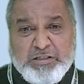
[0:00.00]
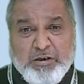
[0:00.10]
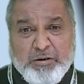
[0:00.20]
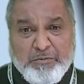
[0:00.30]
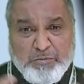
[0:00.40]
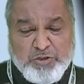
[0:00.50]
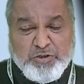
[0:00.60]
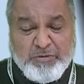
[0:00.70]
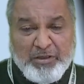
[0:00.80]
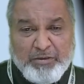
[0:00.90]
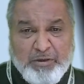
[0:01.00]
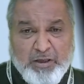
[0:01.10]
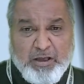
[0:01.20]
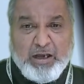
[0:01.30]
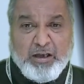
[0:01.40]
or most of the
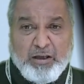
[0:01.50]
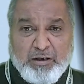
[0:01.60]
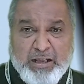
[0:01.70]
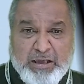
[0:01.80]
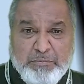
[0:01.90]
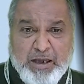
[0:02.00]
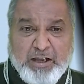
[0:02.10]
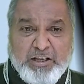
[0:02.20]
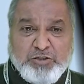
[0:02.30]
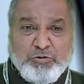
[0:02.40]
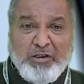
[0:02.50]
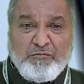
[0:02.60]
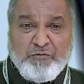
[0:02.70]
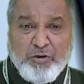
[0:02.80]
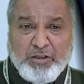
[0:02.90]
layman is
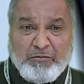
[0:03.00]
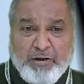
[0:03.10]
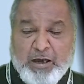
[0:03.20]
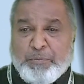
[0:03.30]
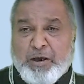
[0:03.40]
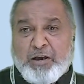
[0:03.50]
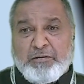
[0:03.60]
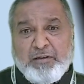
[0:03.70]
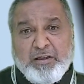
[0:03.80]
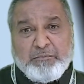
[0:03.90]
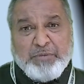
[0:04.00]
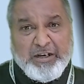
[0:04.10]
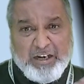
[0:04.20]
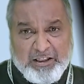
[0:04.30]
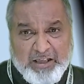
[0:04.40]
going for the vada pav,
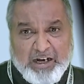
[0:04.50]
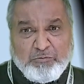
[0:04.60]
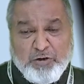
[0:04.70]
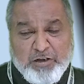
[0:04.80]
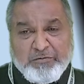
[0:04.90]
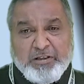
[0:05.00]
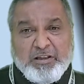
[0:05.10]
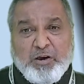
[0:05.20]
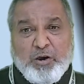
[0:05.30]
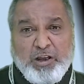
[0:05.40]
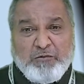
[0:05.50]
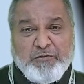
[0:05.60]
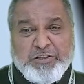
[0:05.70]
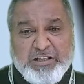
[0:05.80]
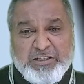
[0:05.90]
but in that whatever the oil
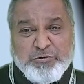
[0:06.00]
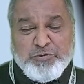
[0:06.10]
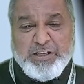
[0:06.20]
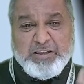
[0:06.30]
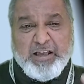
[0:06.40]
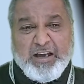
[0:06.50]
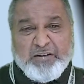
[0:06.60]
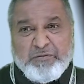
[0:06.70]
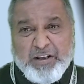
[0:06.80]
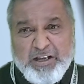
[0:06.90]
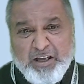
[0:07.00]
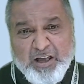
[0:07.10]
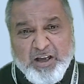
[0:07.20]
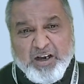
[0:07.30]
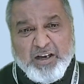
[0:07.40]
which is using, they are
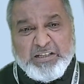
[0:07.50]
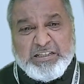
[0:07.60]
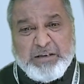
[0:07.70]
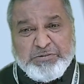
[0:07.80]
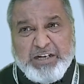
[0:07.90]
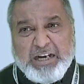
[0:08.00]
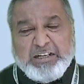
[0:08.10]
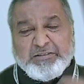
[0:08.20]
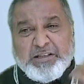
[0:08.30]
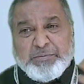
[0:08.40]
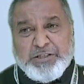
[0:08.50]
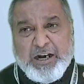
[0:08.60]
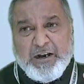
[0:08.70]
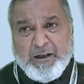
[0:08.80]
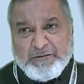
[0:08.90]
very
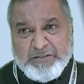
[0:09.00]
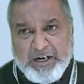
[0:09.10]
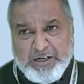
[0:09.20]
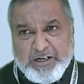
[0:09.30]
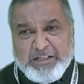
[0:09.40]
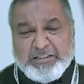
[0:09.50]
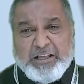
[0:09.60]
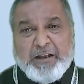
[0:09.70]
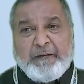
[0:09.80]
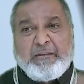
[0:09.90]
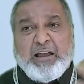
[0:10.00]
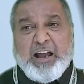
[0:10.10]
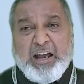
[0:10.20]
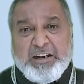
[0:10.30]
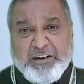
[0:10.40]
substandard is there
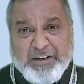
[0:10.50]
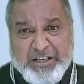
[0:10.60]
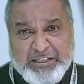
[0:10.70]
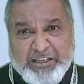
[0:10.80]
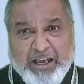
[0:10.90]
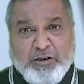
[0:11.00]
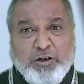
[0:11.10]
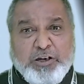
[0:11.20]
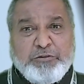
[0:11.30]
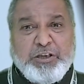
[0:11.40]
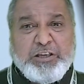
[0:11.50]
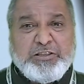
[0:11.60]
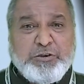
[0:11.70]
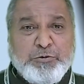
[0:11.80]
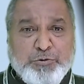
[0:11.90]
and recycle
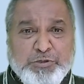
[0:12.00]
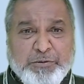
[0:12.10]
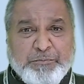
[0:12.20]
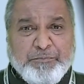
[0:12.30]
is used.